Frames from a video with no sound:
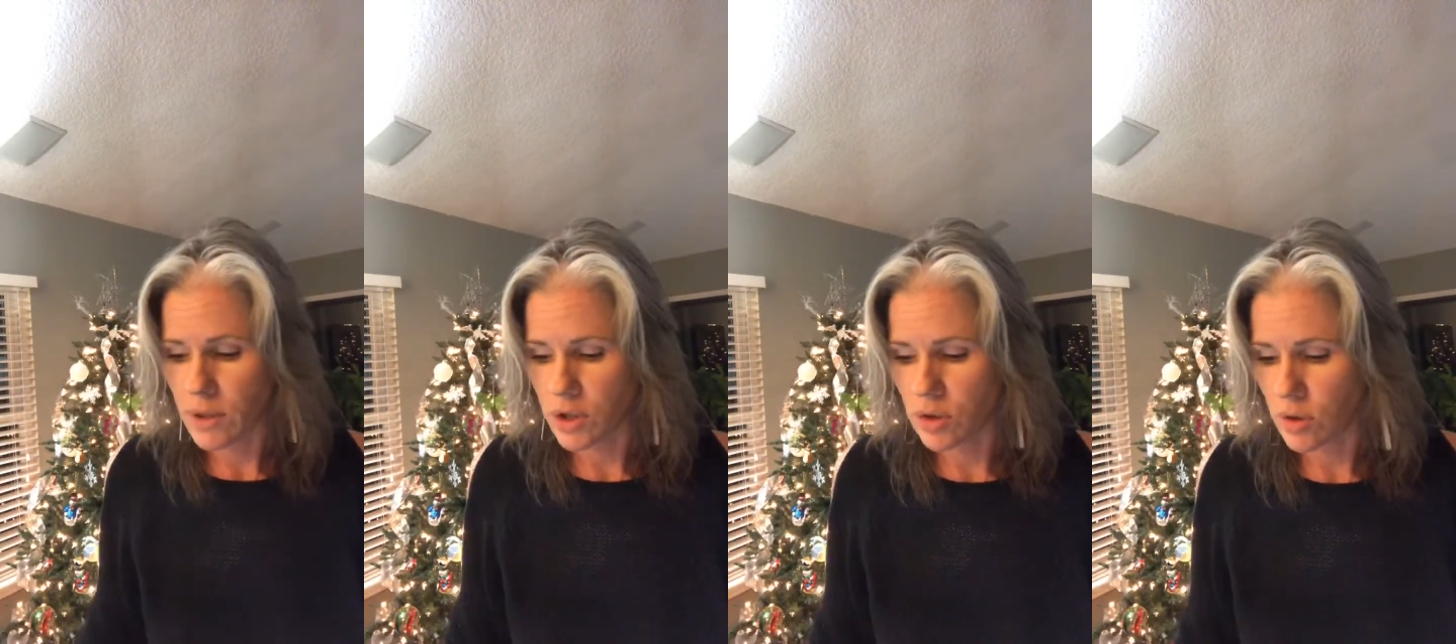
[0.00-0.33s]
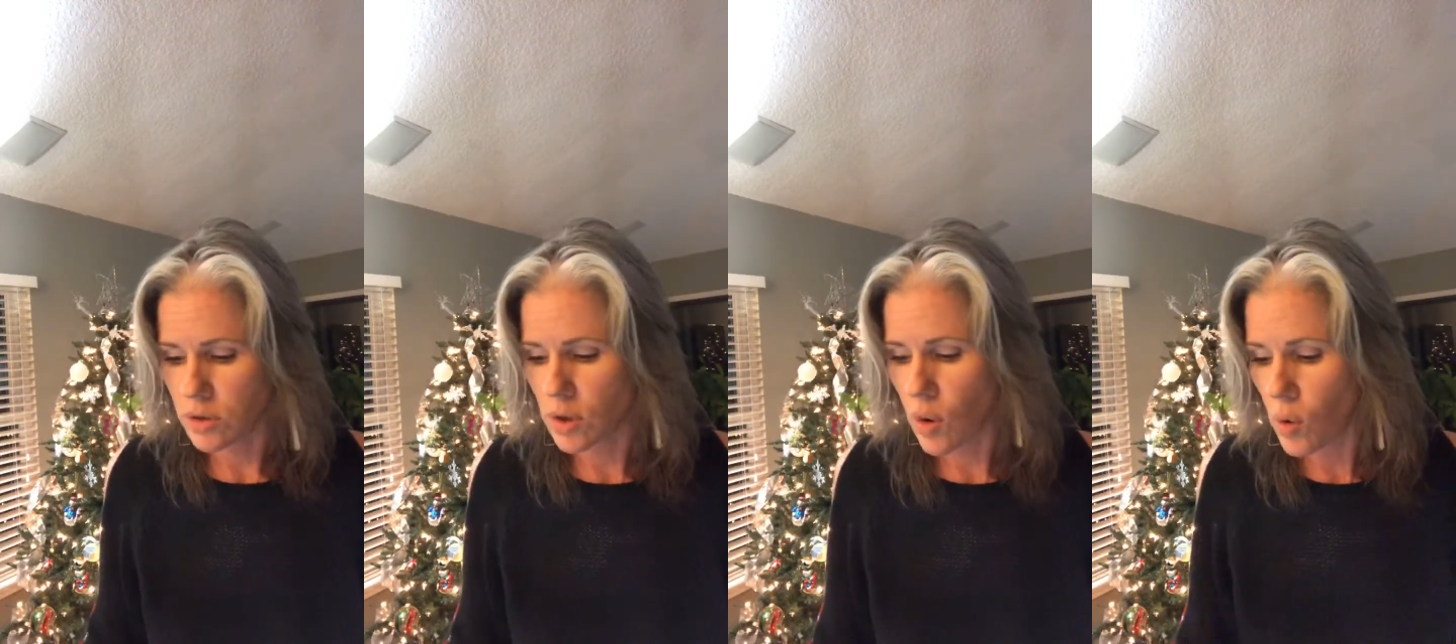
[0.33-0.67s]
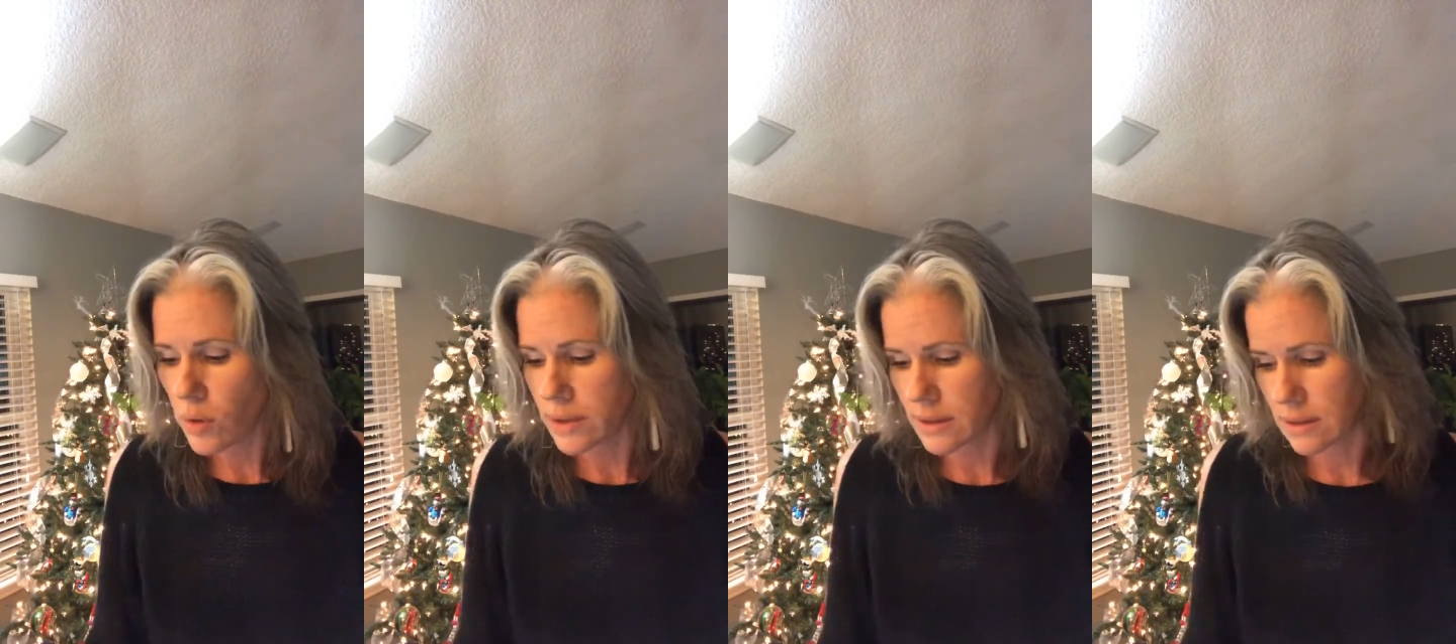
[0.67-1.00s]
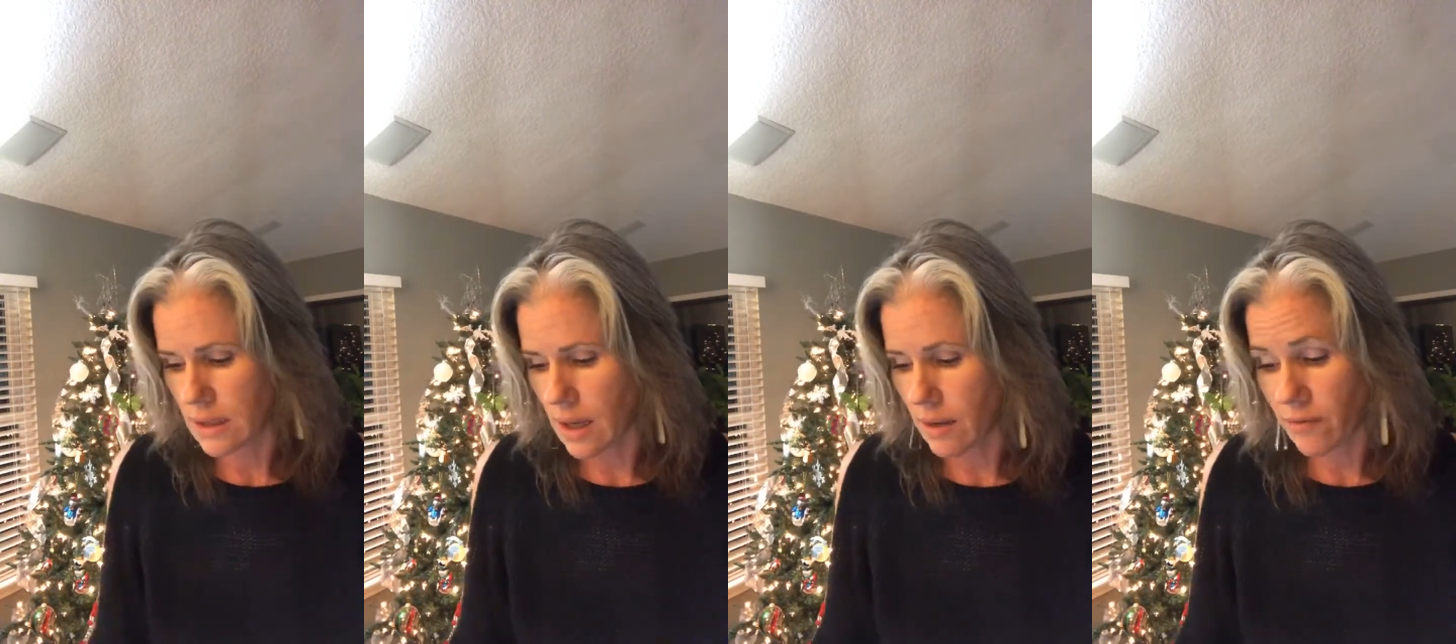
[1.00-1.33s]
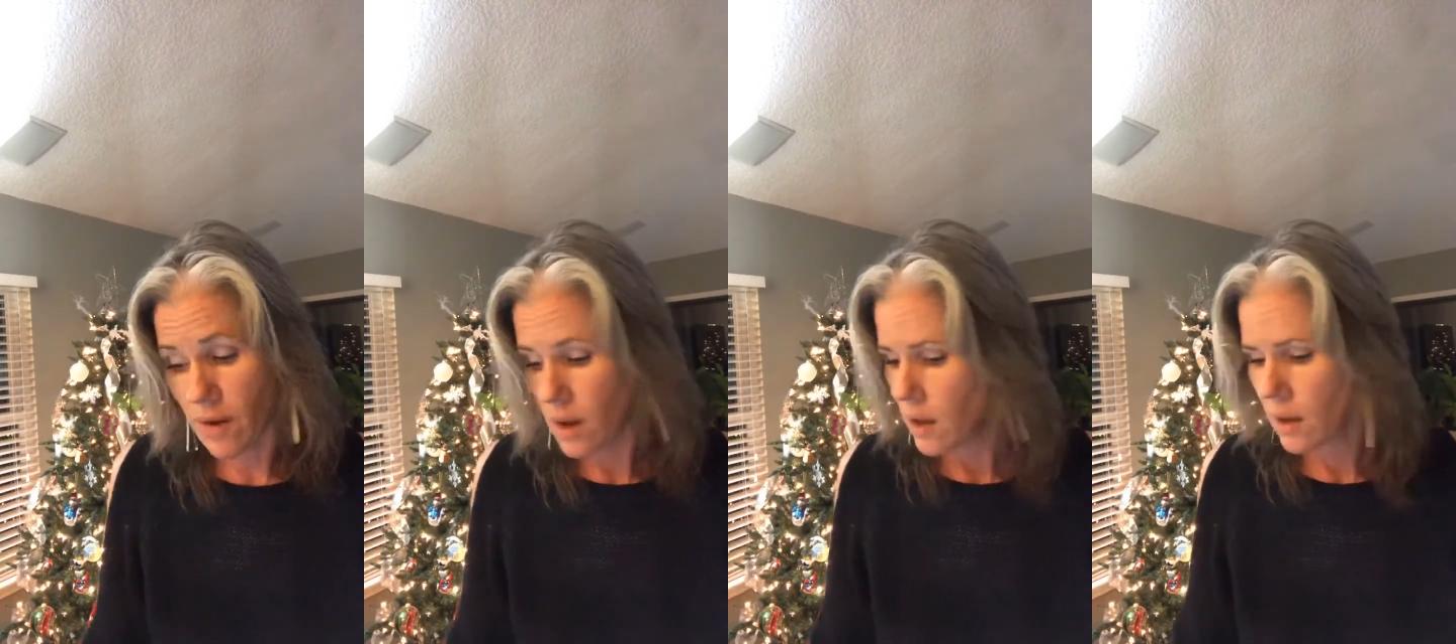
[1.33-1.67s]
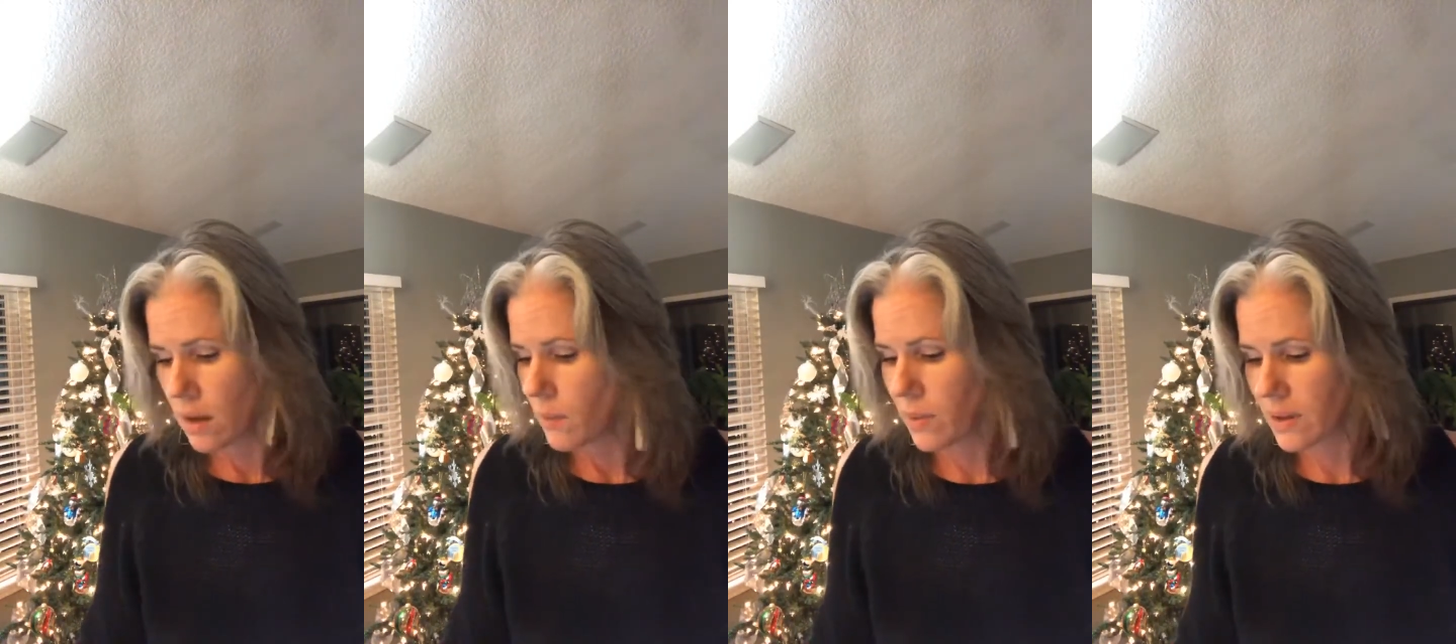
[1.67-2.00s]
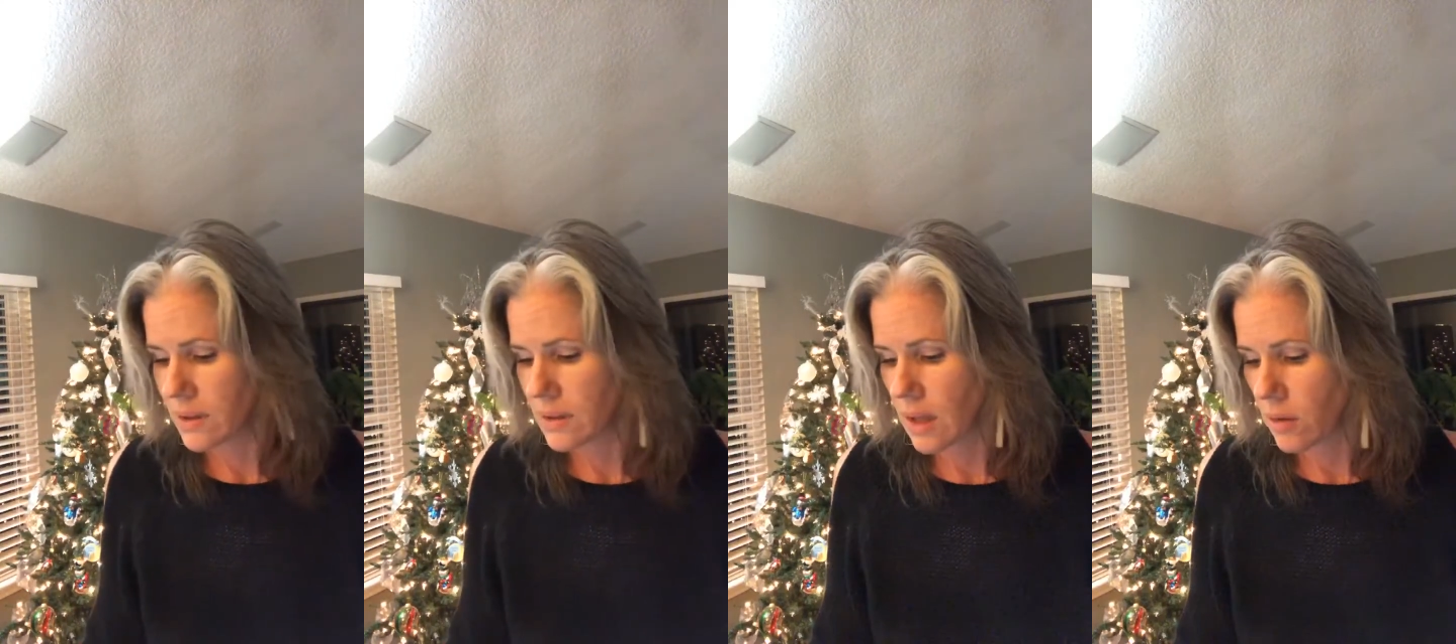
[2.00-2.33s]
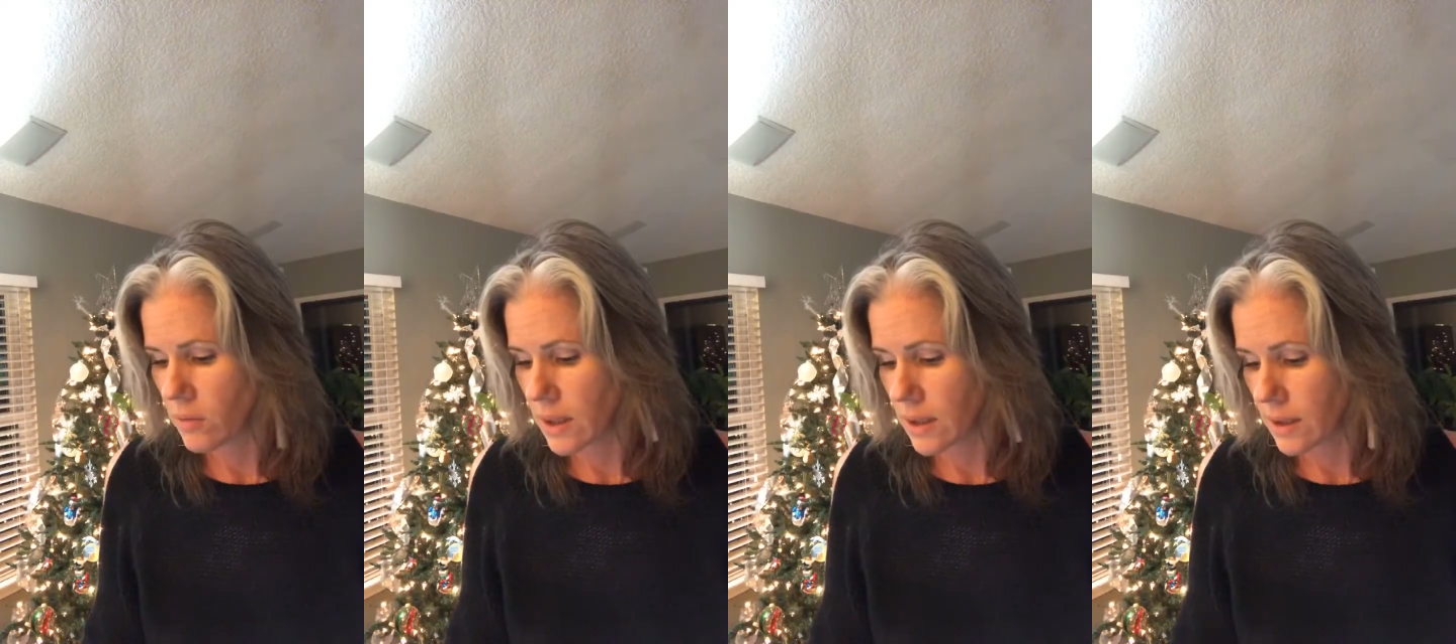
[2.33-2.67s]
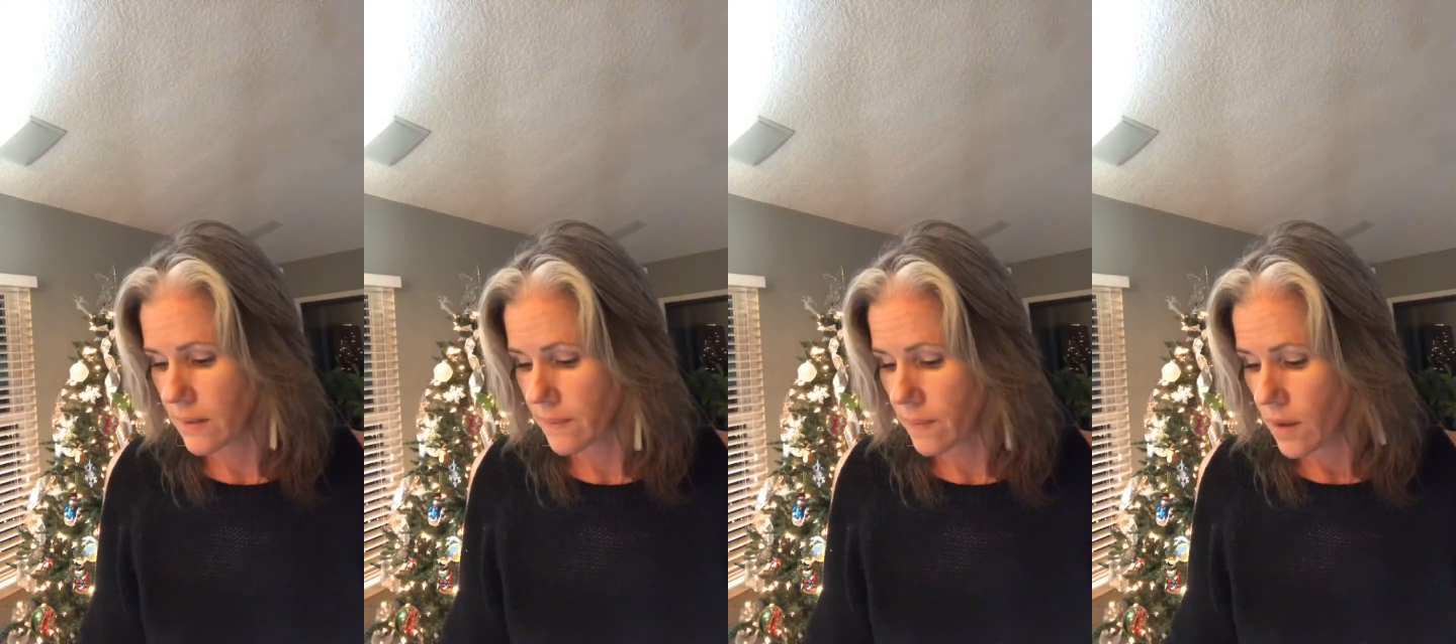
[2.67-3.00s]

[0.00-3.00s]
But you're told it's safe, but it's not really.